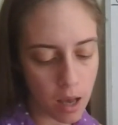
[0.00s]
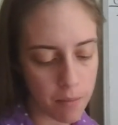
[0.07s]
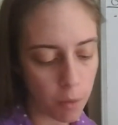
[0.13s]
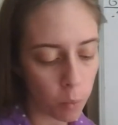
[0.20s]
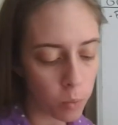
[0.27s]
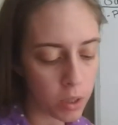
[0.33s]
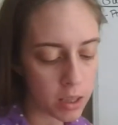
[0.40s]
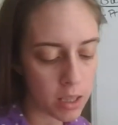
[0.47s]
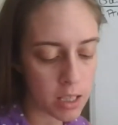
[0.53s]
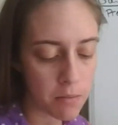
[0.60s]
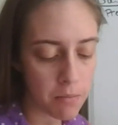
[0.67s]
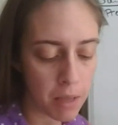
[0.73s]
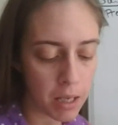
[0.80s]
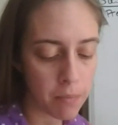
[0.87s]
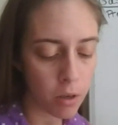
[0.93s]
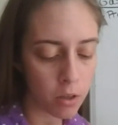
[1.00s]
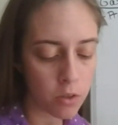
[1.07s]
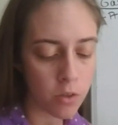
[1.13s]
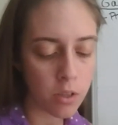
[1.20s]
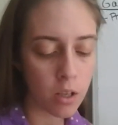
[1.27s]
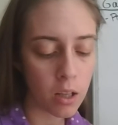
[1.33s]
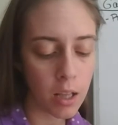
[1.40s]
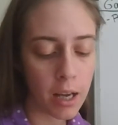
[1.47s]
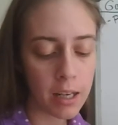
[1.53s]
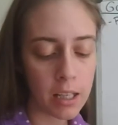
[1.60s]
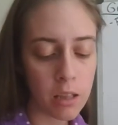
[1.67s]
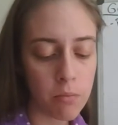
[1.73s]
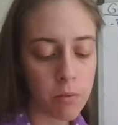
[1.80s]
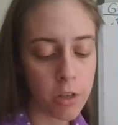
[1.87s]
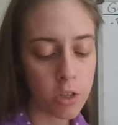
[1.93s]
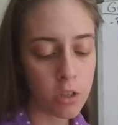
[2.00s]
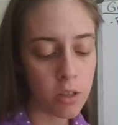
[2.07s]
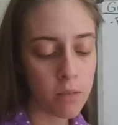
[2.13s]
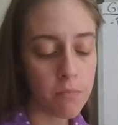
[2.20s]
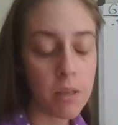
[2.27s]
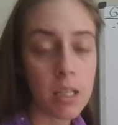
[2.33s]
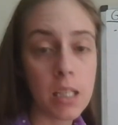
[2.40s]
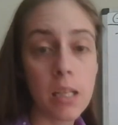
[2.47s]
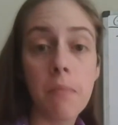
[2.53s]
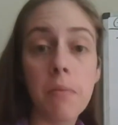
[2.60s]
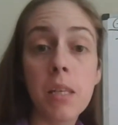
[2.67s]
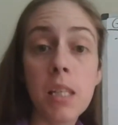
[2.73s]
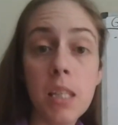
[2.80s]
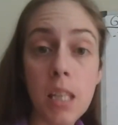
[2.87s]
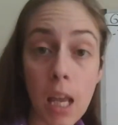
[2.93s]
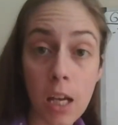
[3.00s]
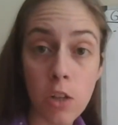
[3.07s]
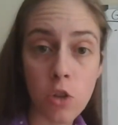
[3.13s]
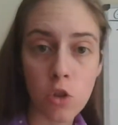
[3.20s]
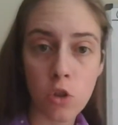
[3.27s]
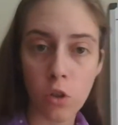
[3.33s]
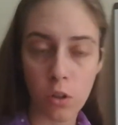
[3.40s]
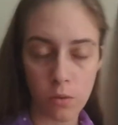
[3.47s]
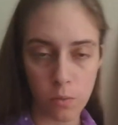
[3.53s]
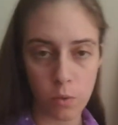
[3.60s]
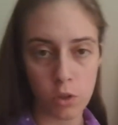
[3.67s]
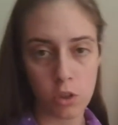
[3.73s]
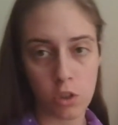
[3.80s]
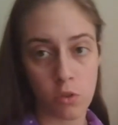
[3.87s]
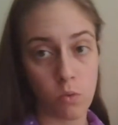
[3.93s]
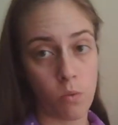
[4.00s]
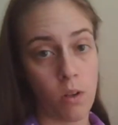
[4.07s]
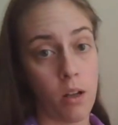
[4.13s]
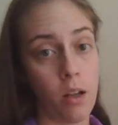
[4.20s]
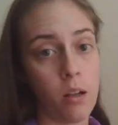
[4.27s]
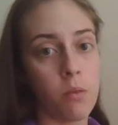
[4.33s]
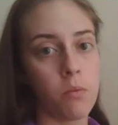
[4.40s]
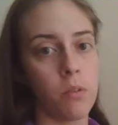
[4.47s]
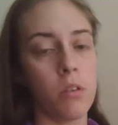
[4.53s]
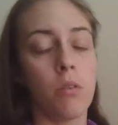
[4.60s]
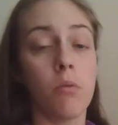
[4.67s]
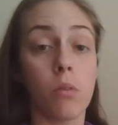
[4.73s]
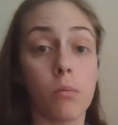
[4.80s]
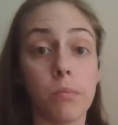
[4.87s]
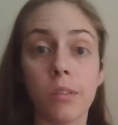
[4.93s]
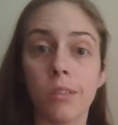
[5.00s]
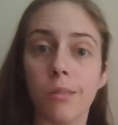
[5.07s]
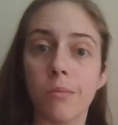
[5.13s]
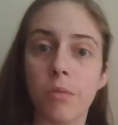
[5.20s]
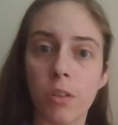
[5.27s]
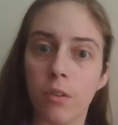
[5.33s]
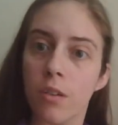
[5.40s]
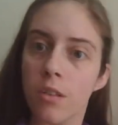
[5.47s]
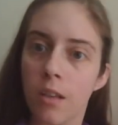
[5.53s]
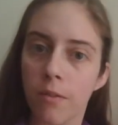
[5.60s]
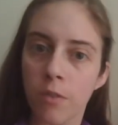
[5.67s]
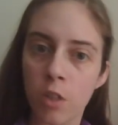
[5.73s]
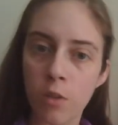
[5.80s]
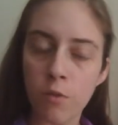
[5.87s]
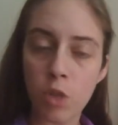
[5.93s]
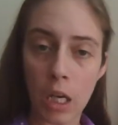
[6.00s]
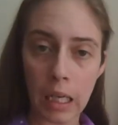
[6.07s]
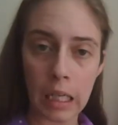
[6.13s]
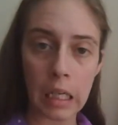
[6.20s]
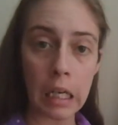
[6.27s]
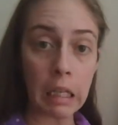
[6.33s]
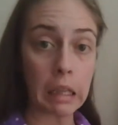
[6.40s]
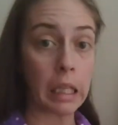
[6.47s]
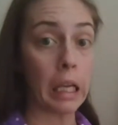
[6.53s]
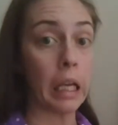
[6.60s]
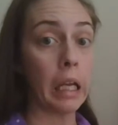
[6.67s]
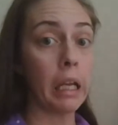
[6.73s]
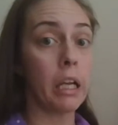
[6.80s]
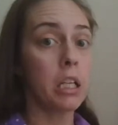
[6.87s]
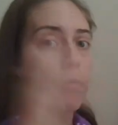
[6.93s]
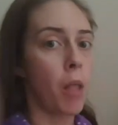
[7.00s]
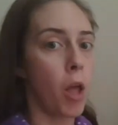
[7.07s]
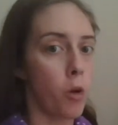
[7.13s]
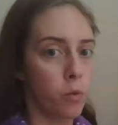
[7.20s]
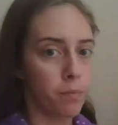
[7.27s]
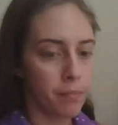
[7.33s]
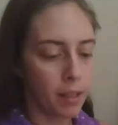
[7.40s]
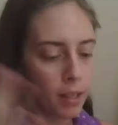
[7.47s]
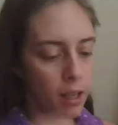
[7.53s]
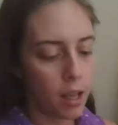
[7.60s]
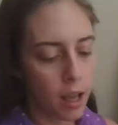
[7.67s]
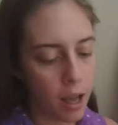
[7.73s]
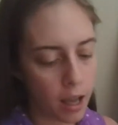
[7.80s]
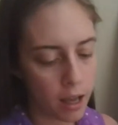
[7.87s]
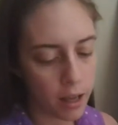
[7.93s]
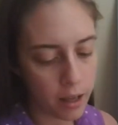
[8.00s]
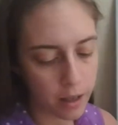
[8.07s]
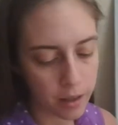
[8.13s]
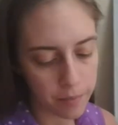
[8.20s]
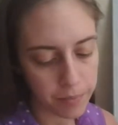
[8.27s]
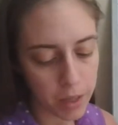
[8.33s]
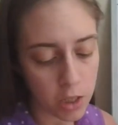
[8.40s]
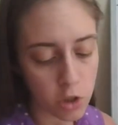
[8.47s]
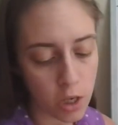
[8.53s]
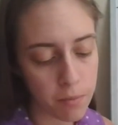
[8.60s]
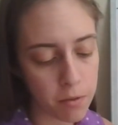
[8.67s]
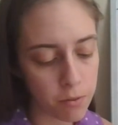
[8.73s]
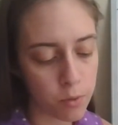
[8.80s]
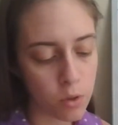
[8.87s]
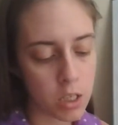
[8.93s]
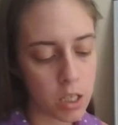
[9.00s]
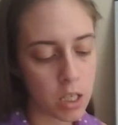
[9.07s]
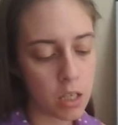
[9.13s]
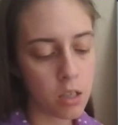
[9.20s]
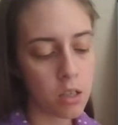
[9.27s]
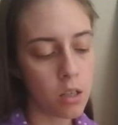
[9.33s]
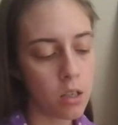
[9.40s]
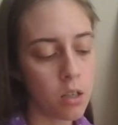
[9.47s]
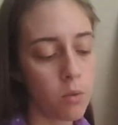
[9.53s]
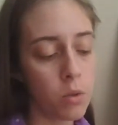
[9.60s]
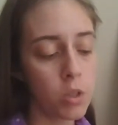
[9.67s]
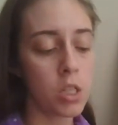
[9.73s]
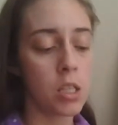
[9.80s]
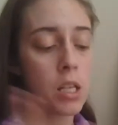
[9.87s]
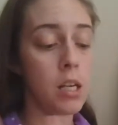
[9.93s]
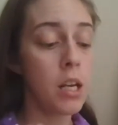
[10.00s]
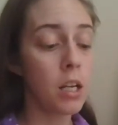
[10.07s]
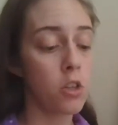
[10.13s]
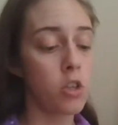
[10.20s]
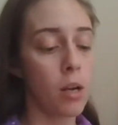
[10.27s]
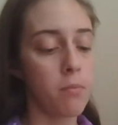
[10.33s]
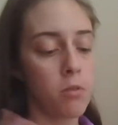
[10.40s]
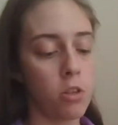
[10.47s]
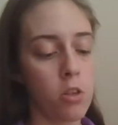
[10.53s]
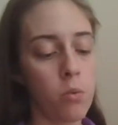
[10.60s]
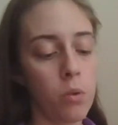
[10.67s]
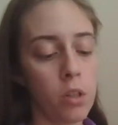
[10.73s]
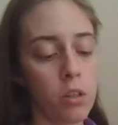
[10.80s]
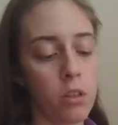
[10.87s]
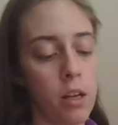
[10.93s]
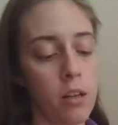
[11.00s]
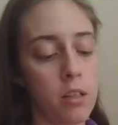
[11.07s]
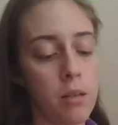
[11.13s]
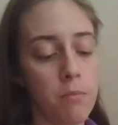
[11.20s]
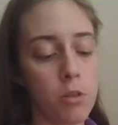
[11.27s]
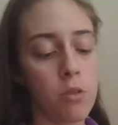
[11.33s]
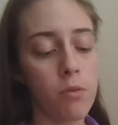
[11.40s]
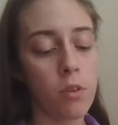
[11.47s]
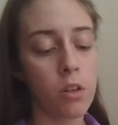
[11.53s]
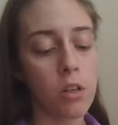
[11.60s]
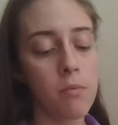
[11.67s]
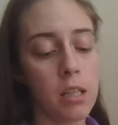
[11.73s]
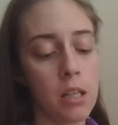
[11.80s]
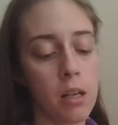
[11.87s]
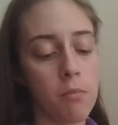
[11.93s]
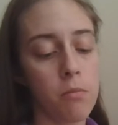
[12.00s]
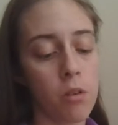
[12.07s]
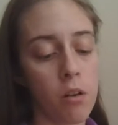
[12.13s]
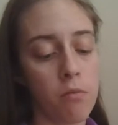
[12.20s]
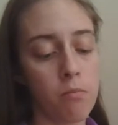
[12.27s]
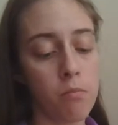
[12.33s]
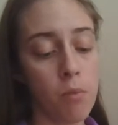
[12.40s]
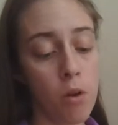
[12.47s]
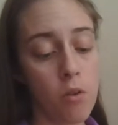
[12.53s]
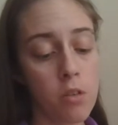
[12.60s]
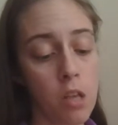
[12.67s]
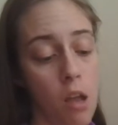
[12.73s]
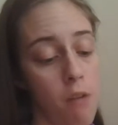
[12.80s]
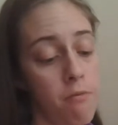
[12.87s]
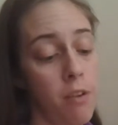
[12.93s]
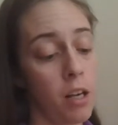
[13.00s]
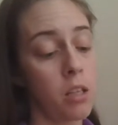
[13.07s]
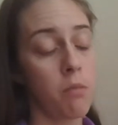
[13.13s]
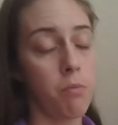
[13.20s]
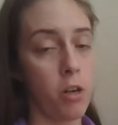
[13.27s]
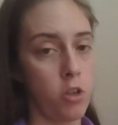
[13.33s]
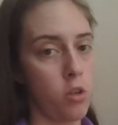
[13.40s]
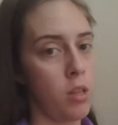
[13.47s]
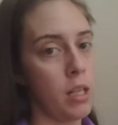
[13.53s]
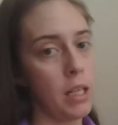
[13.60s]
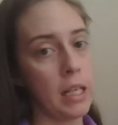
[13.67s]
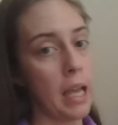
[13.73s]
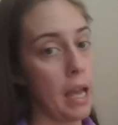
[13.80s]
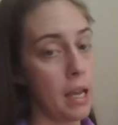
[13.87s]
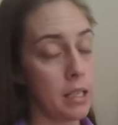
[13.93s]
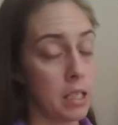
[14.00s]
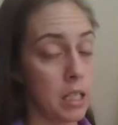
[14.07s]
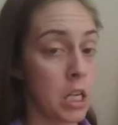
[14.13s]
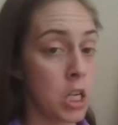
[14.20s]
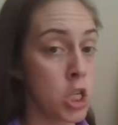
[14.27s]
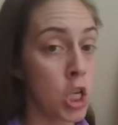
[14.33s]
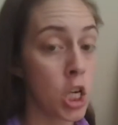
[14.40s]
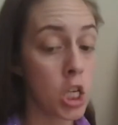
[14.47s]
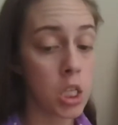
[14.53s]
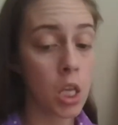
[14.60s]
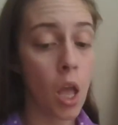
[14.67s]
With this many particles colliding, the pressure can be substantial, which is why when you open some sodas after you've shaken it, they explode. In chapter 14, which is the next chapter, you will learn how temperature, volume, and the number of moles affect the pressure that a gas exerts,